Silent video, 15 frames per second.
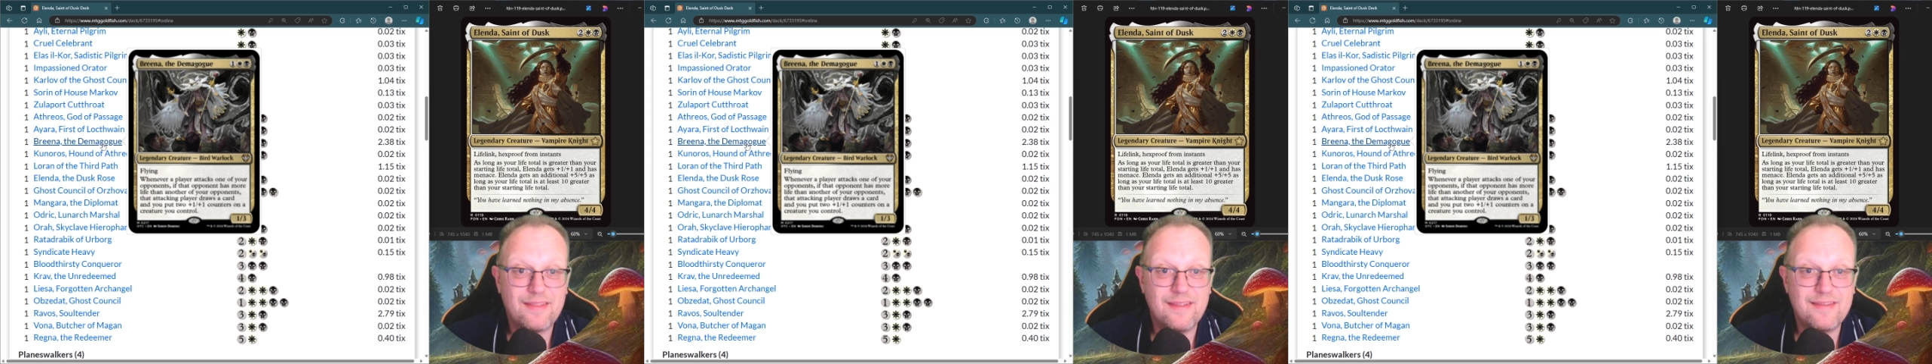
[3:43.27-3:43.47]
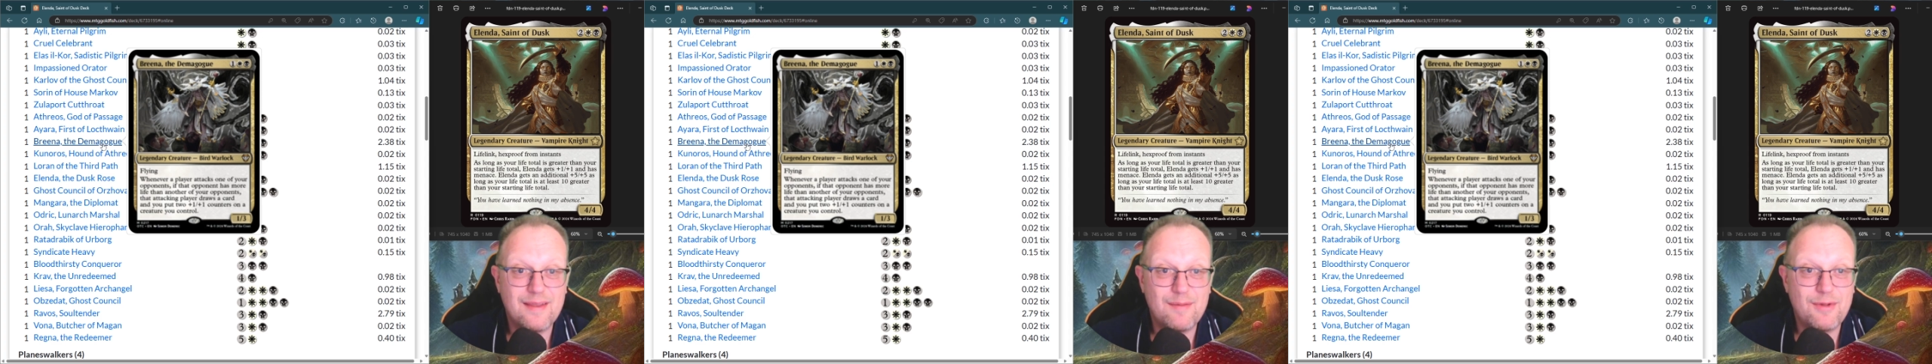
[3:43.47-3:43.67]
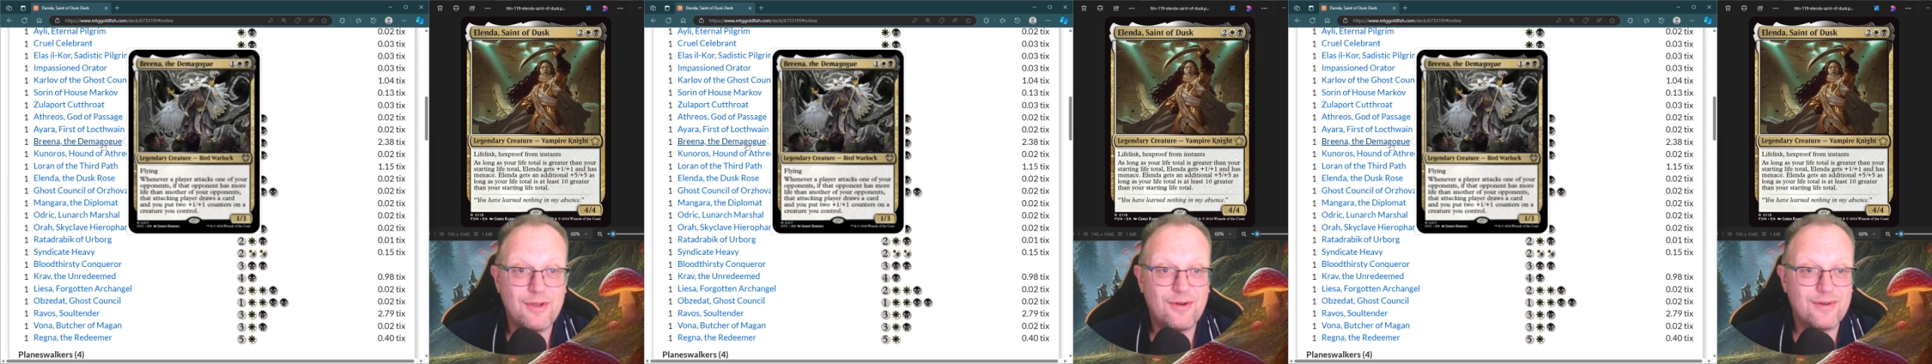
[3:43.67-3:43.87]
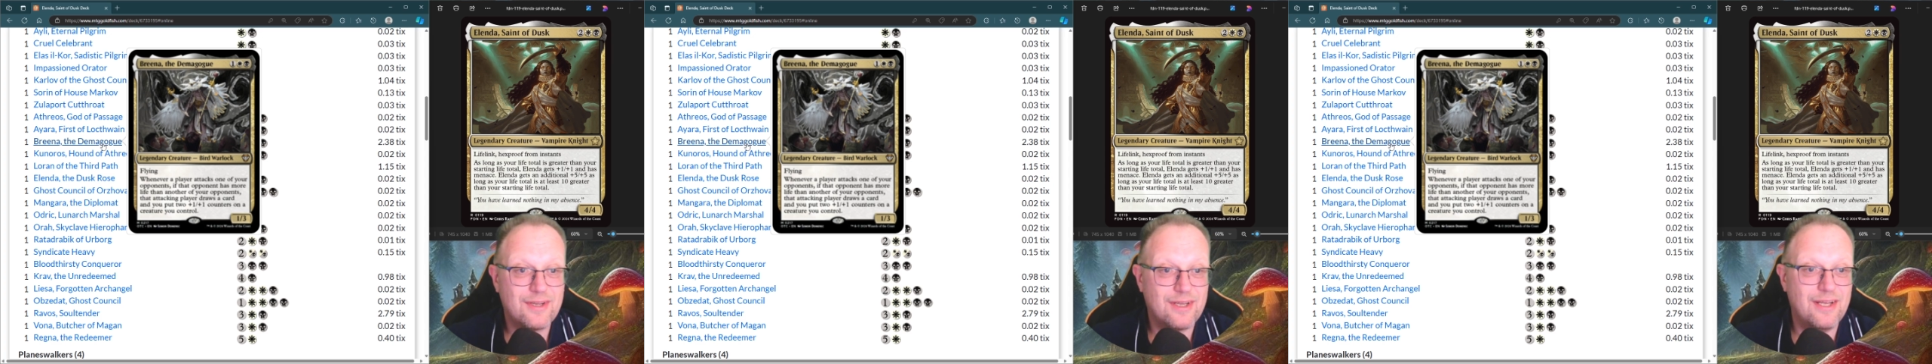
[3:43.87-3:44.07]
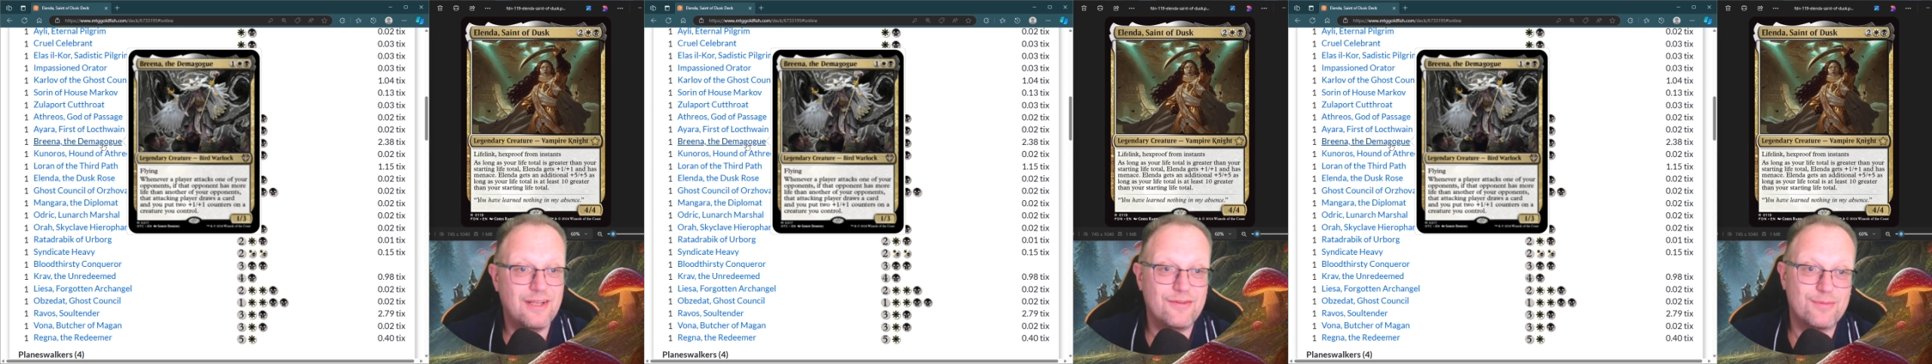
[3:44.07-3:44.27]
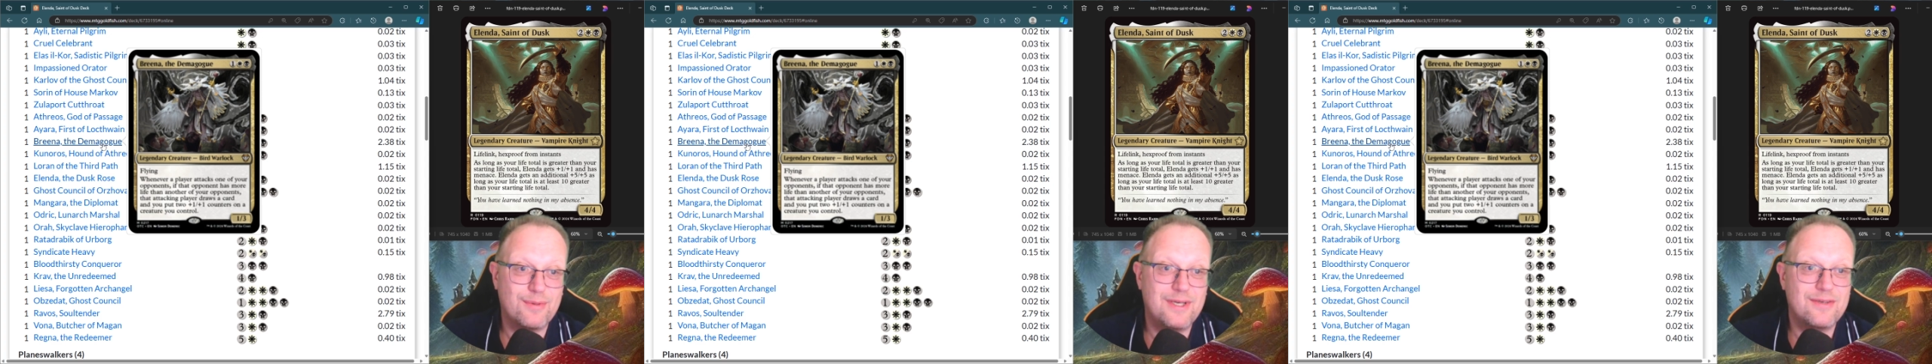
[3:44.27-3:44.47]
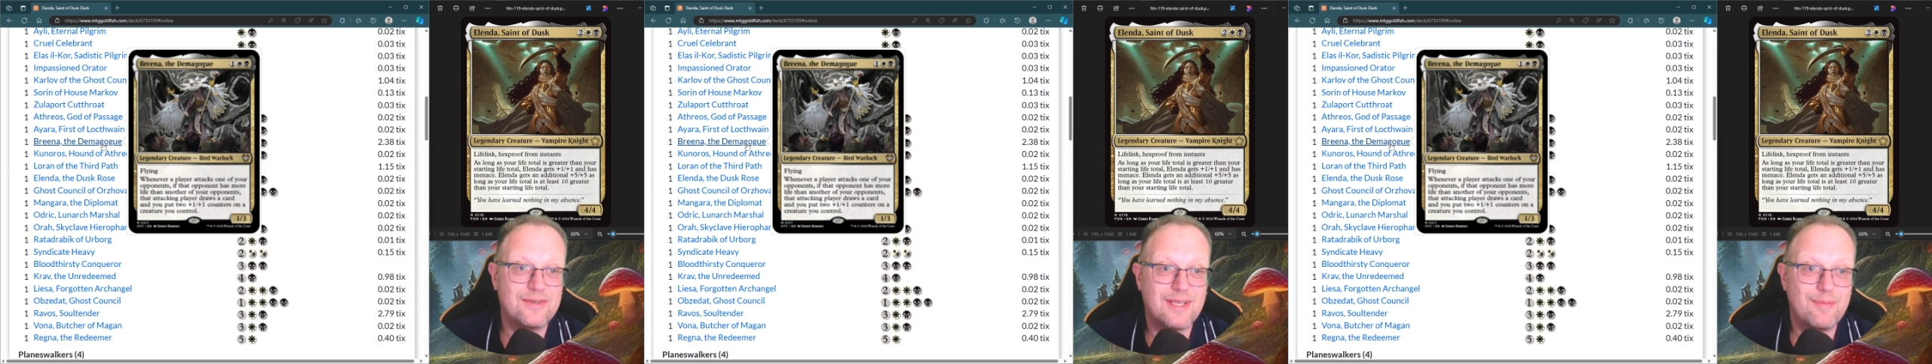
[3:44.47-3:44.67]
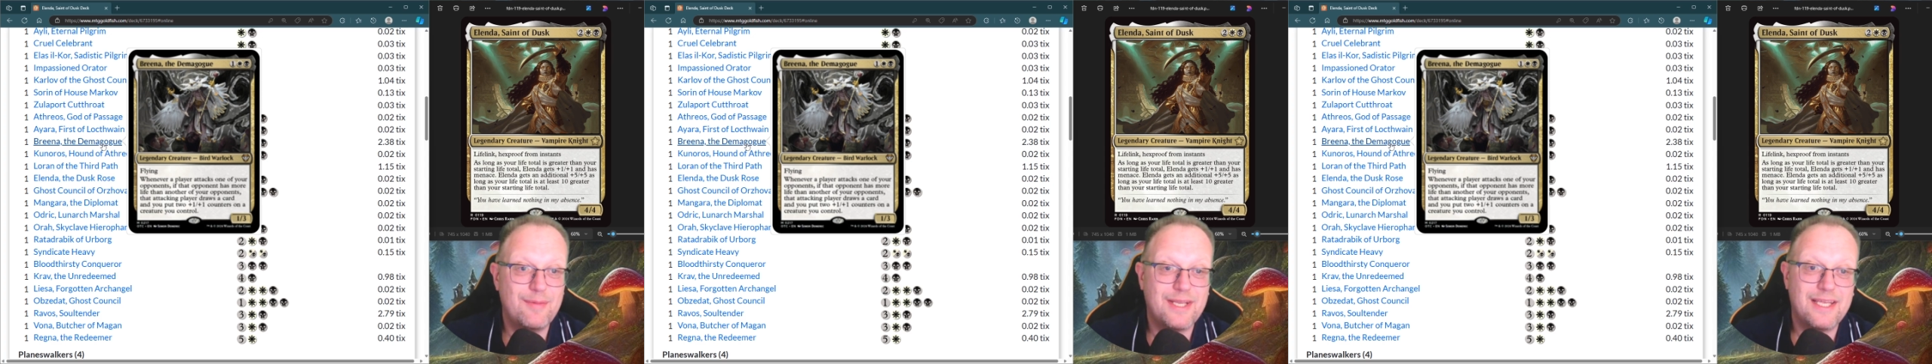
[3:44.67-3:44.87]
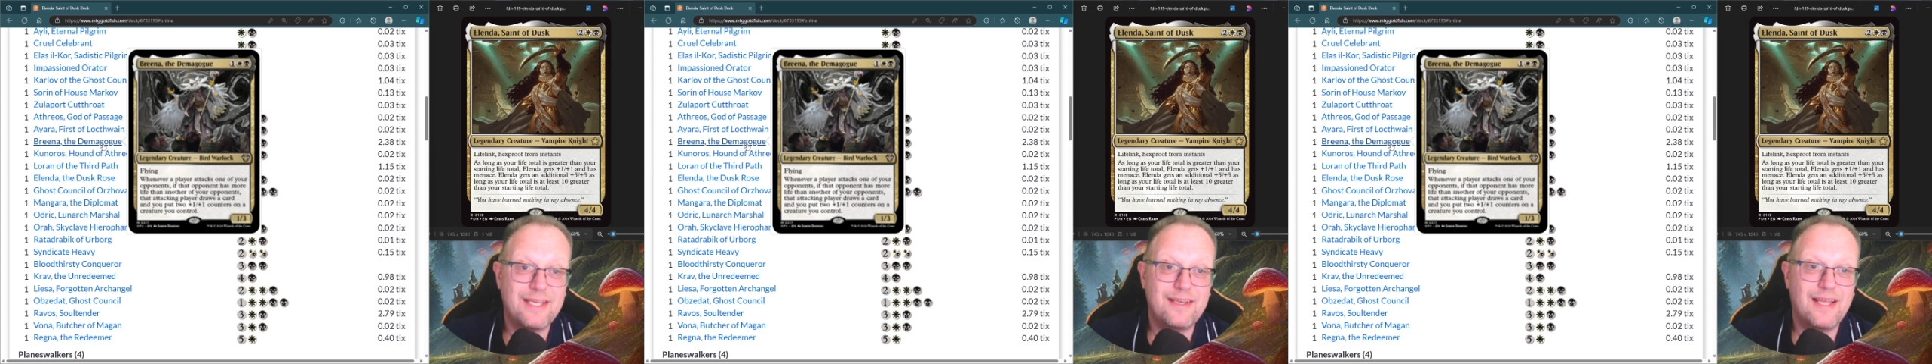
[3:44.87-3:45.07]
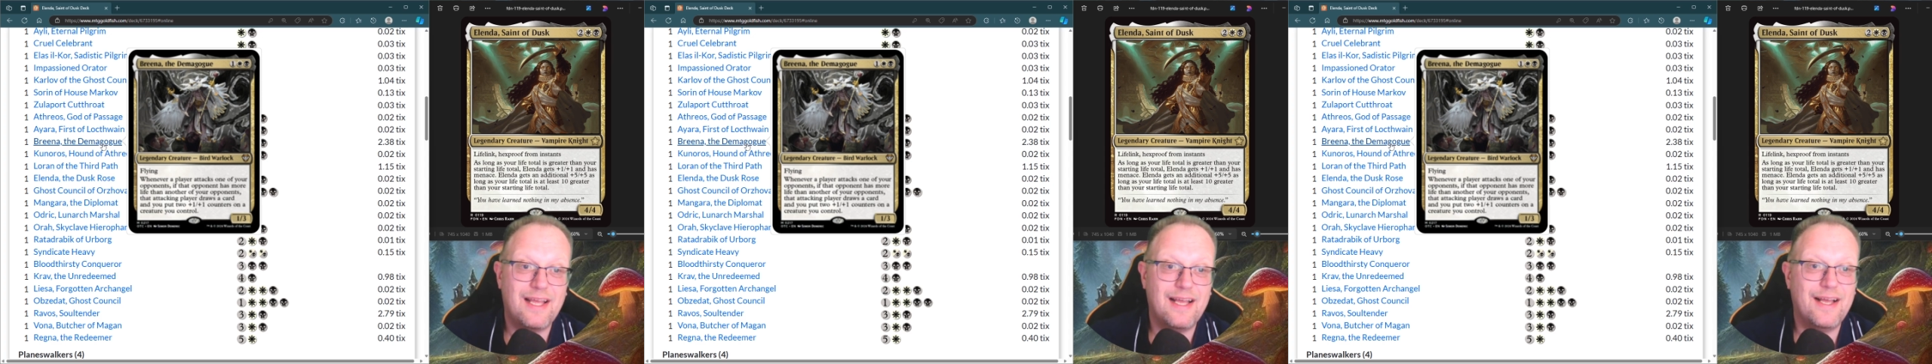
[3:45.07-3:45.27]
the Demiurge, as well, coming in.